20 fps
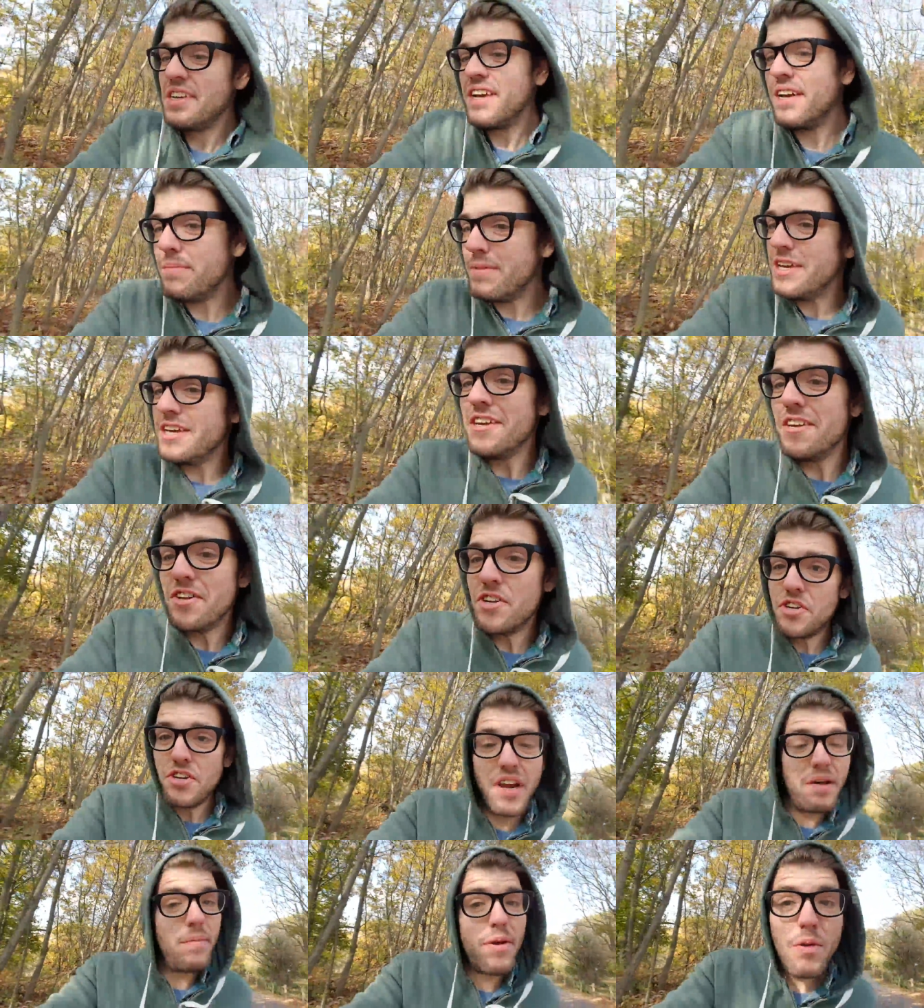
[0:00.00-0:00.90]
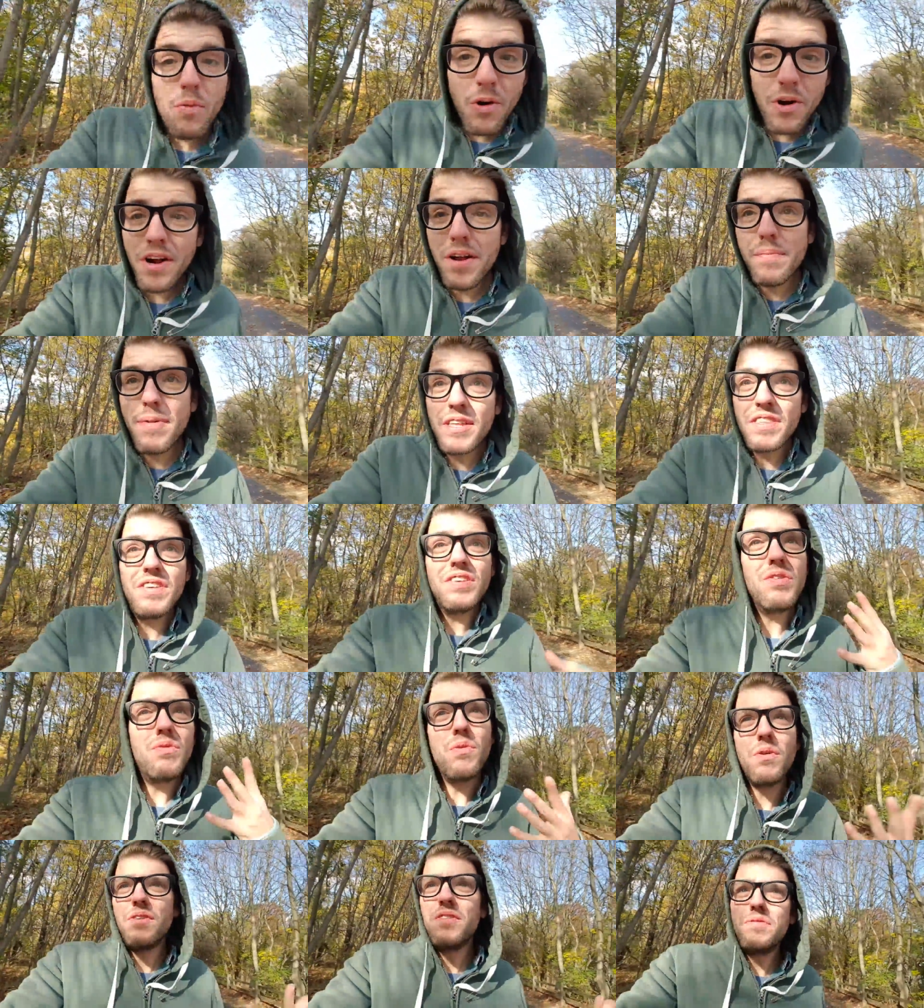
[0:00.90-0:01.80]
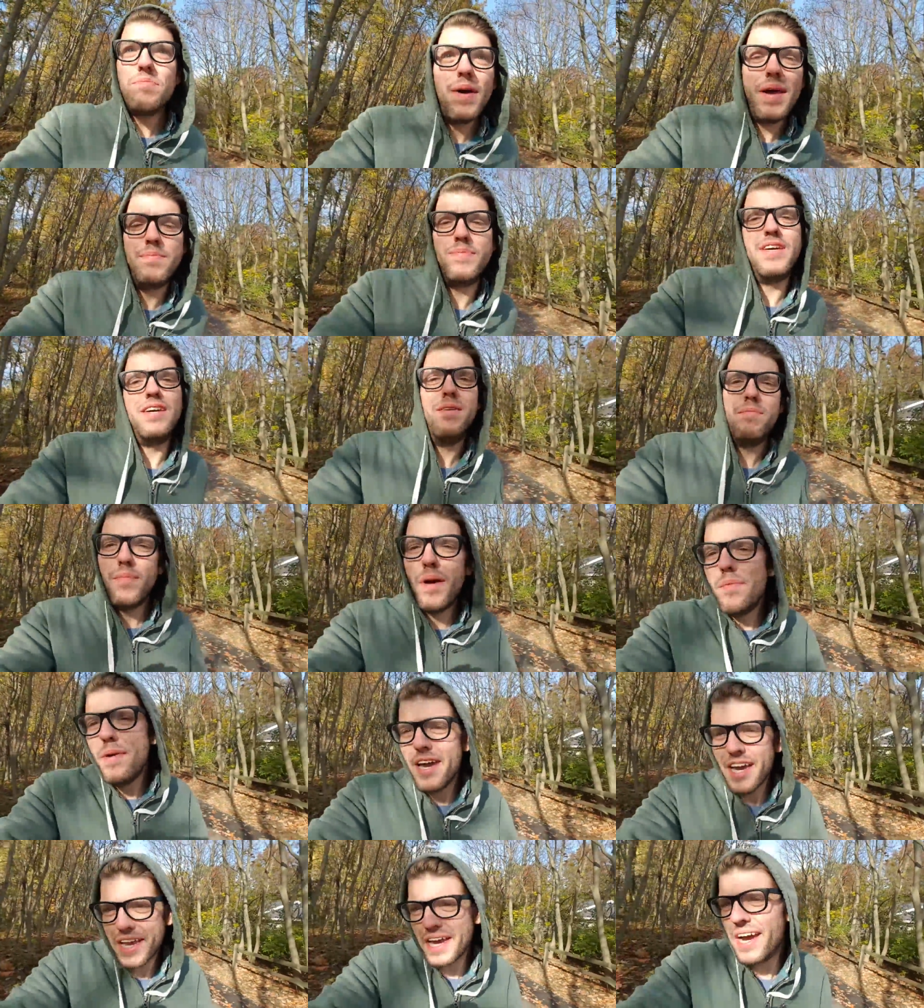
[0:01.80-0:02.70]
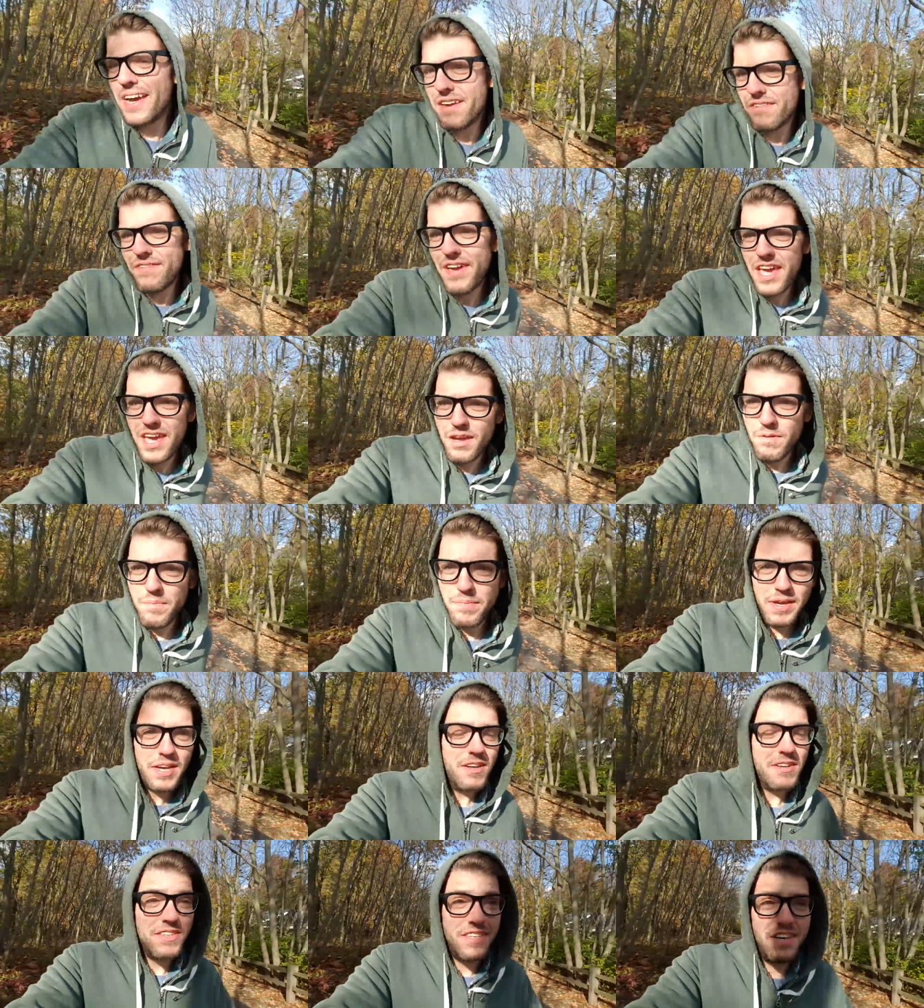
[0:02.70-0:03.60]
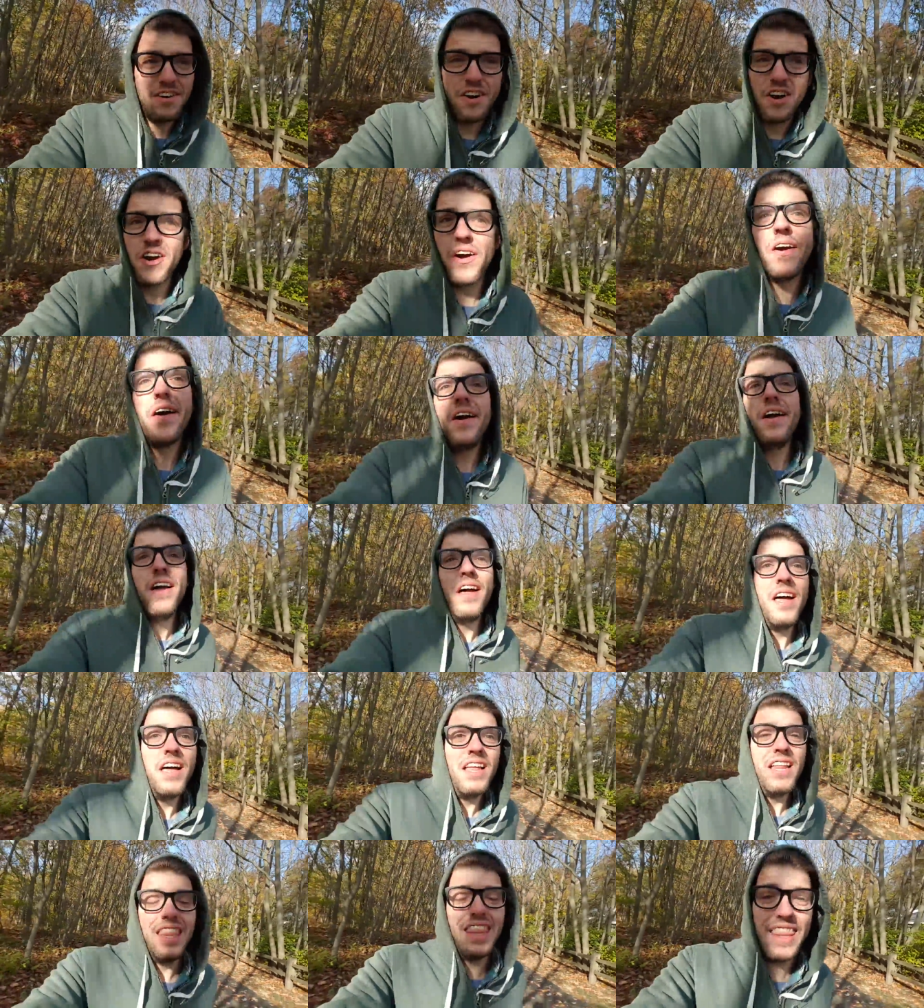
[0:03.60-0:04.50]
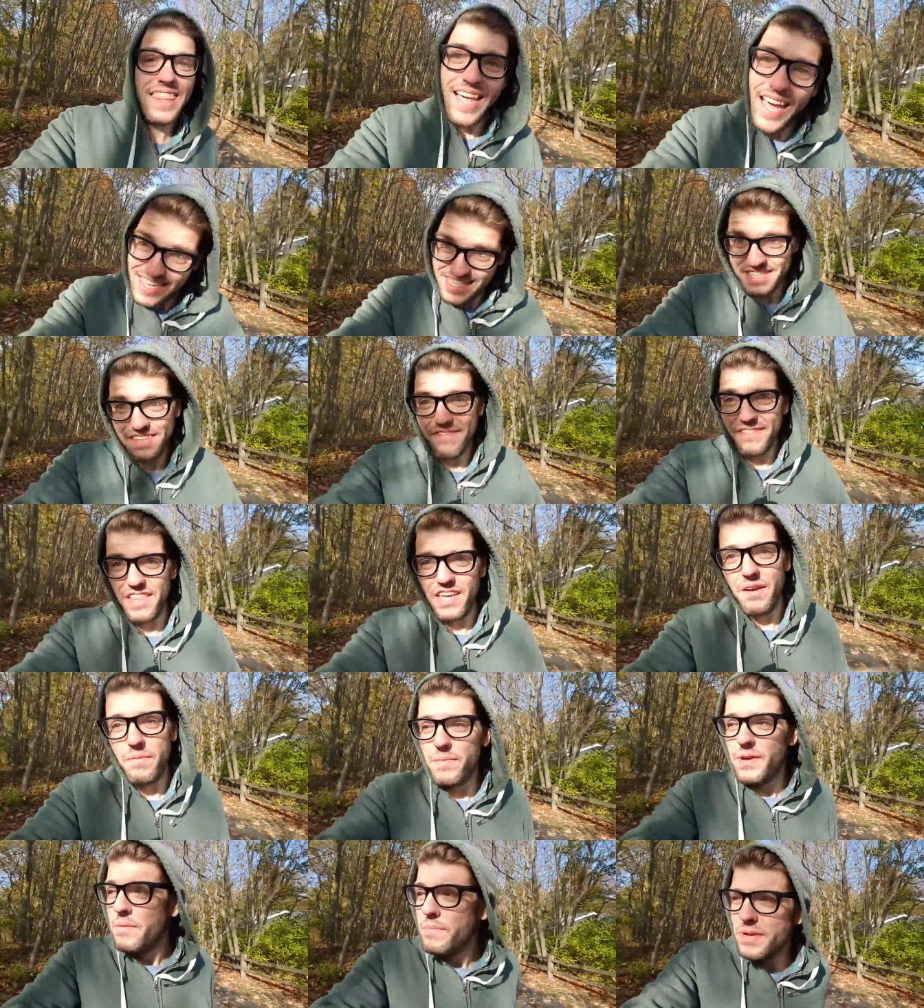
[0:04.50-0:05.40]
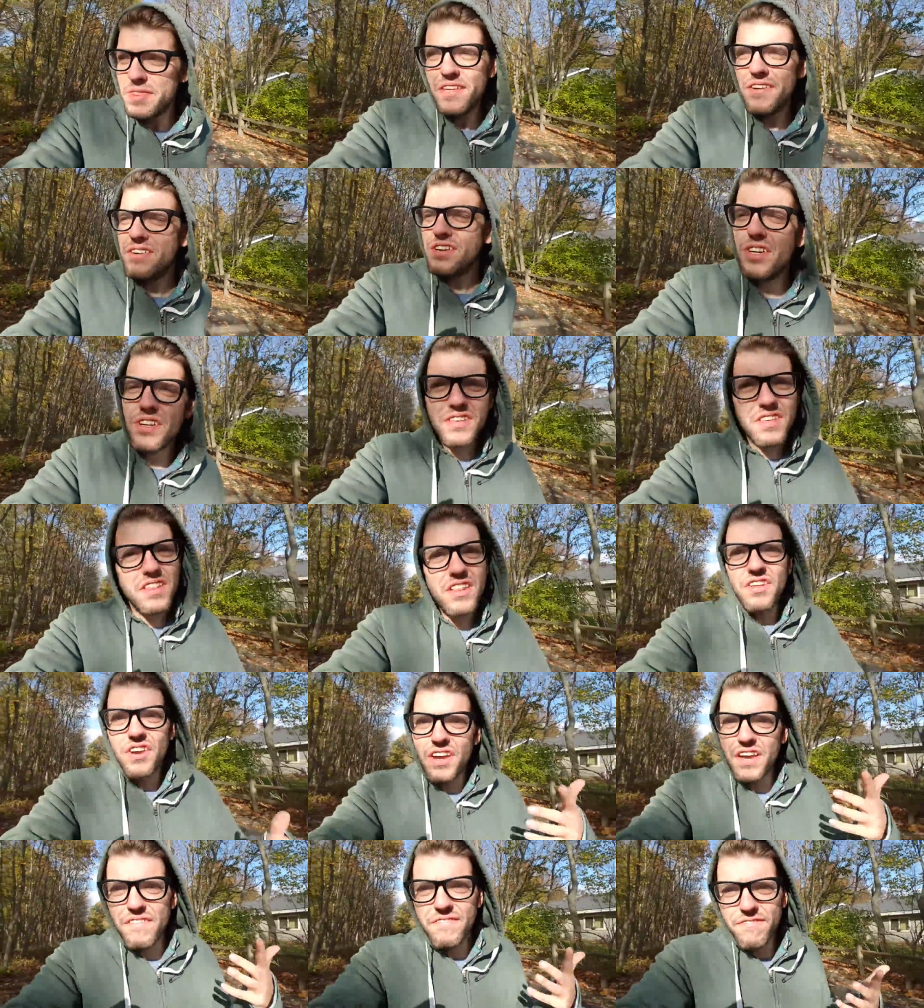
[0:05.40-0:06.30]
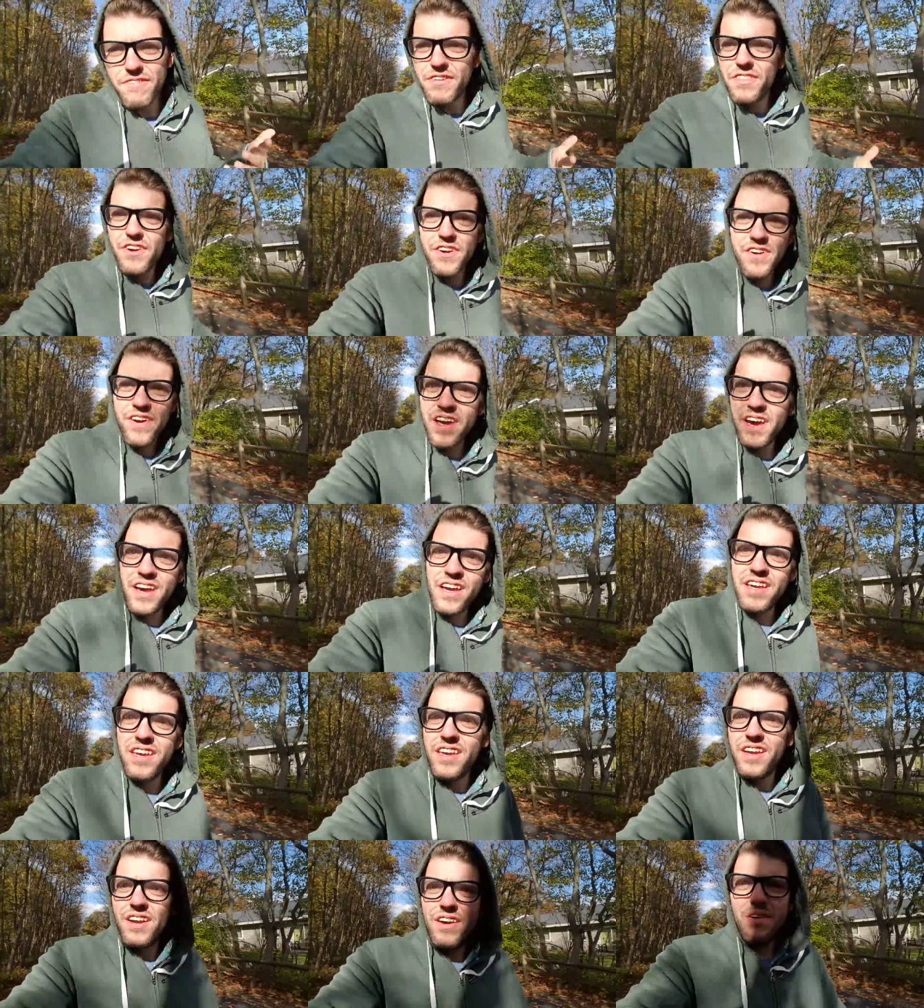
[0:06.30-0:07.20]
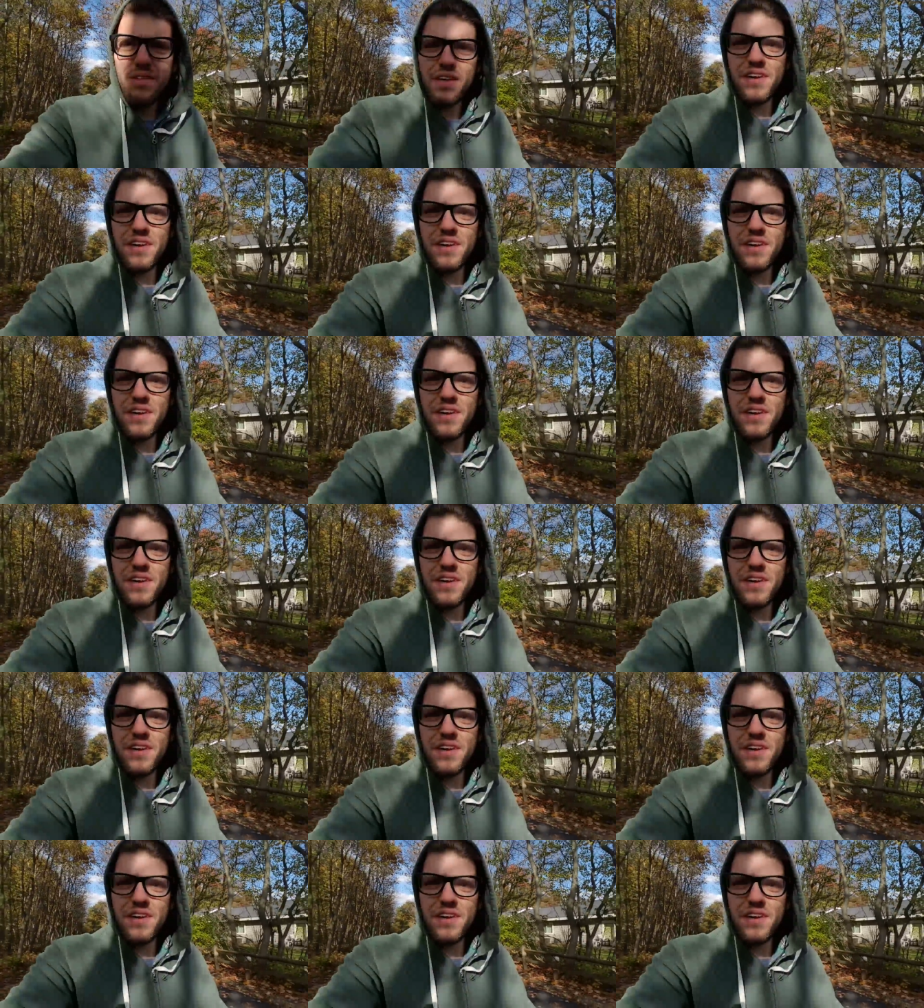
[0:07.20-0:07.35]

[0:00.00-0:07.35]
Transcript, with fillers: I mean, should I be worried about the squirrels? Maybe. Maybe I kind of am because there are lots of them. But they're just looking for their nut, you know?